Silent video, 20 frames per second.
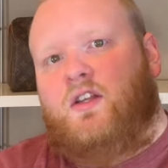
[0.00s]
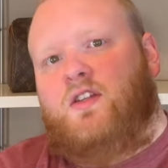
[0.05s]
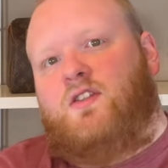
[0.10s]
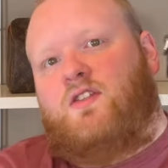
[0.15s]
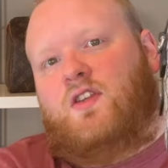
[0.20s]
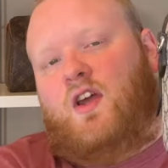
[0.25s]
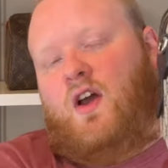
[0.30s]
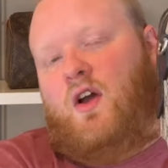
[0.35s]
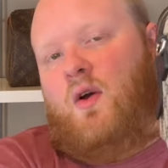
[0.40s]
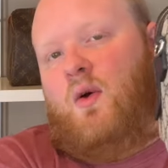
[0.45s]

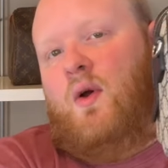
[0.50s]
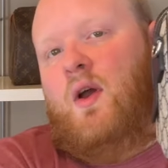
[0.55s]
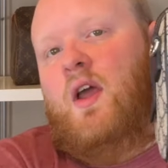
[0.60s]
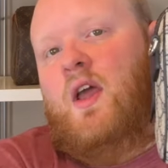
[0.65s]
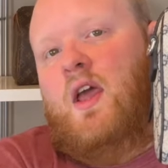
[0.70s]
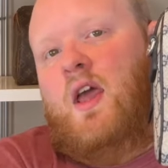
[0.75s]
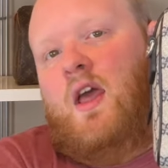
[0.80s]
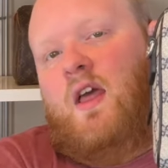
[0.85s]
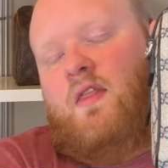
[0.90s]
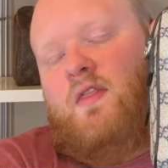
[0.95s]
So
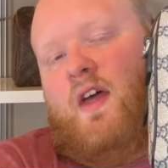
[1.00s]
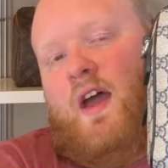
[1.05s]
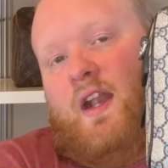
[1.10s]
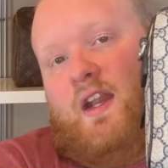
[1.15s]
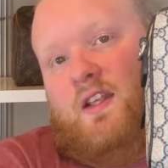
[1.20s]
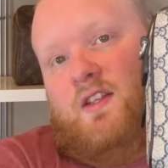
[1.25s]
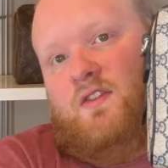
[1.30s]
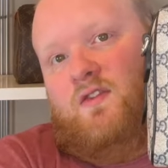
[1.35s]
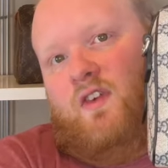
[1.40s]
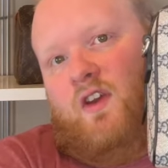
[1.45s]
that
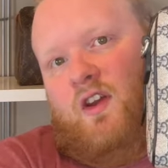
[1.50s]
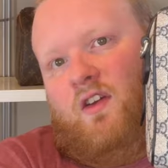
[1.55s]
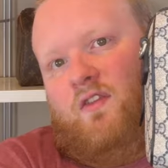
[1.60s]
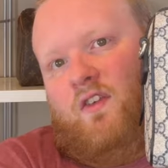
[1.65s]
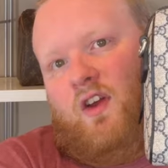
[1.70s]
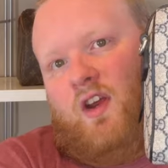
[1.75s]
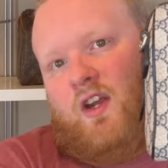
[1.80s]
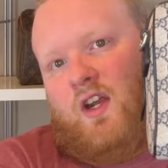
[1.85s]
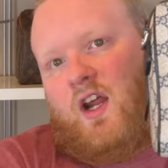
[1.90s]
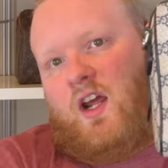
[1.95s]
is very,
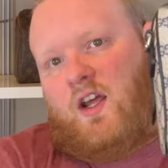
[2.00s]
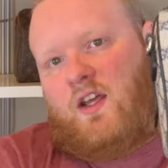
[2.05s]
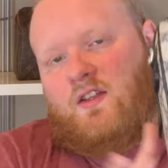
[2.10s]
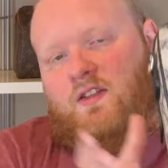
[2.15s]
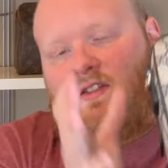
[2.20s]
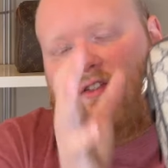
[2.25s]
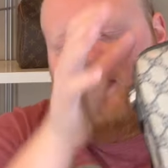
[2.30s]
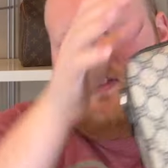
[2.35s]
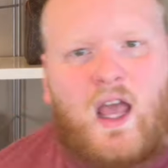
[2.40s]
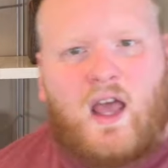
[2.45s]
very
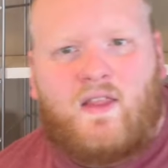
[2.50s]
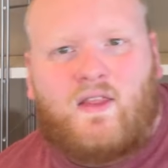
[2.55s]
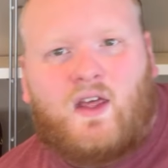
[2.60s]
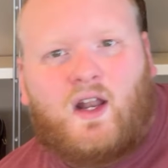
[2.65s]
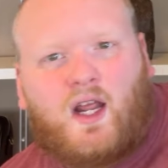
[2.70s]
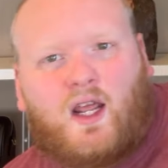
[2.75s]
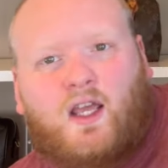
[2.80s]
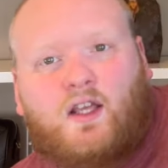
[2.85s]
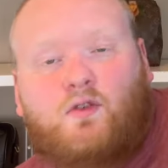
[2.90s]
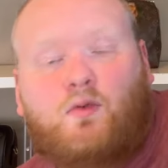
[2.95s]
nice. And then
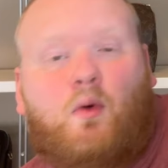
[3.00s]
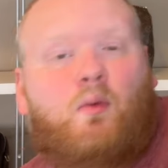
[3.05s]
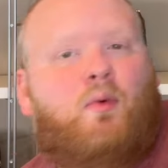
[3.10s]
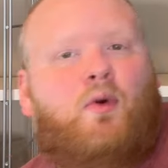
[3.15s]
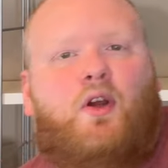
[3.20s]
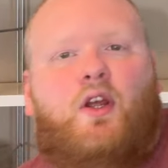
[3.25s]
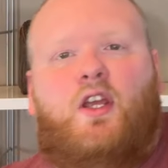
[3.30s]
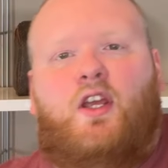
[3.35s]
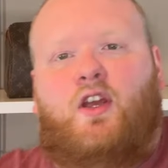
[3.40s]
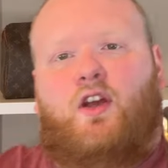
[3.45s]
I guess while
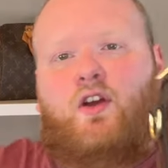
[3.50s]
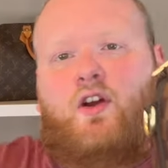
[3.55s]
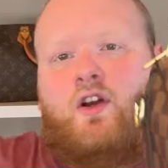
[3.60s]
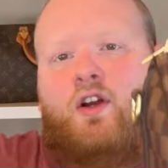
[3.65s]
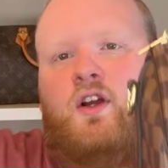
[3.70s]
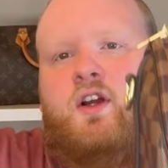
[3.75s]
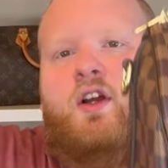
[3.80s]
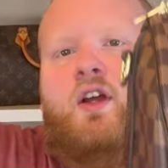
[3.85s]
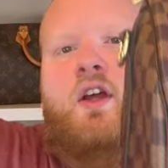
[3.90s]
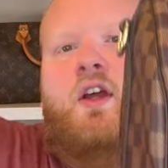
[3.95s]
we're
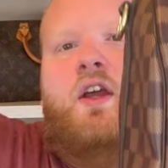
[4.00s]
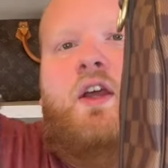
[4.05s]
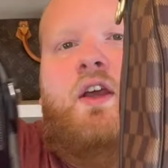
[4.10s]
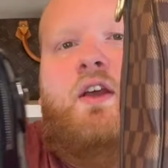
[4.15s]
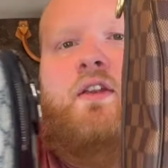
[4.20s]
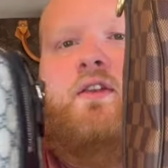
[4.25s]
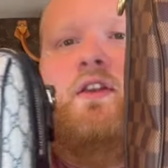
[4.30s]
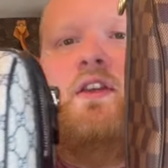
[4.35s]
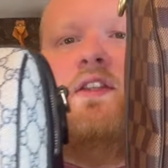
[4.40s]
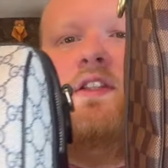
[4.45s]
here, the